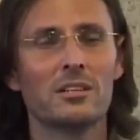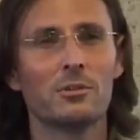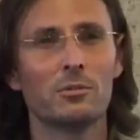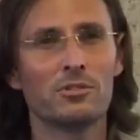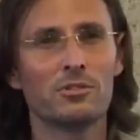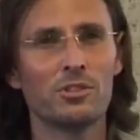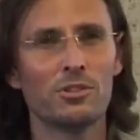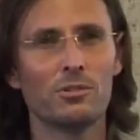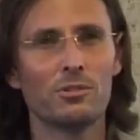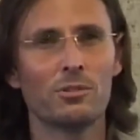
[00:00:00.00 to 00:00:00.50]
There
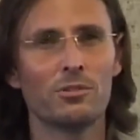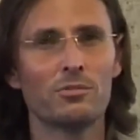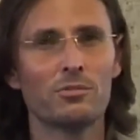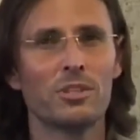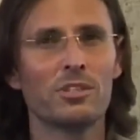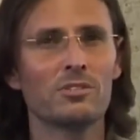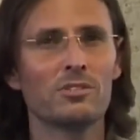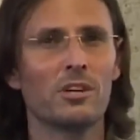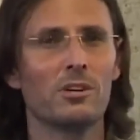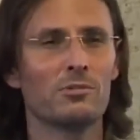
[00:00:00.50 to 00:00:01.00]
were 2 or
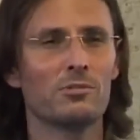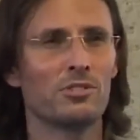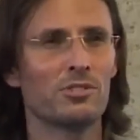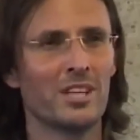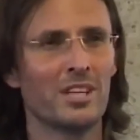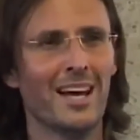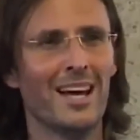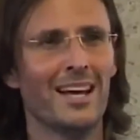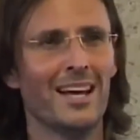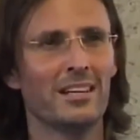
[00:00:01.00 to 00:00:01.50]
3
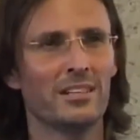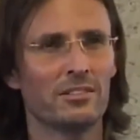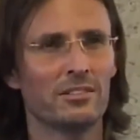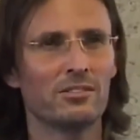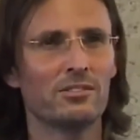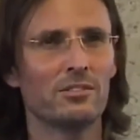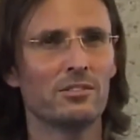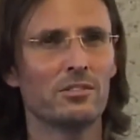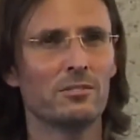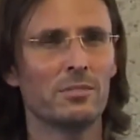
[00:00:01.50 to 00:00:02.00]
soldiers guarding
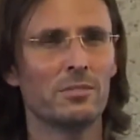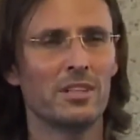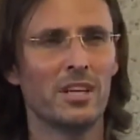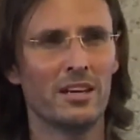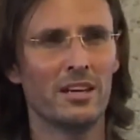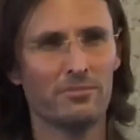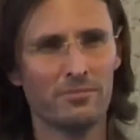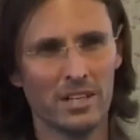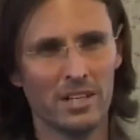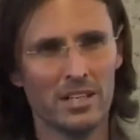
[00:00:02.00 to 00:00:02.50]
the tomb, and
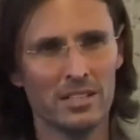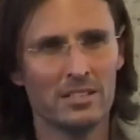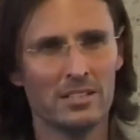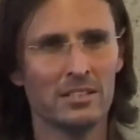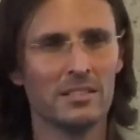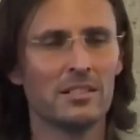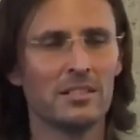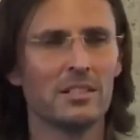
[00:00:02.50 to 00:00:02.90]
they fled.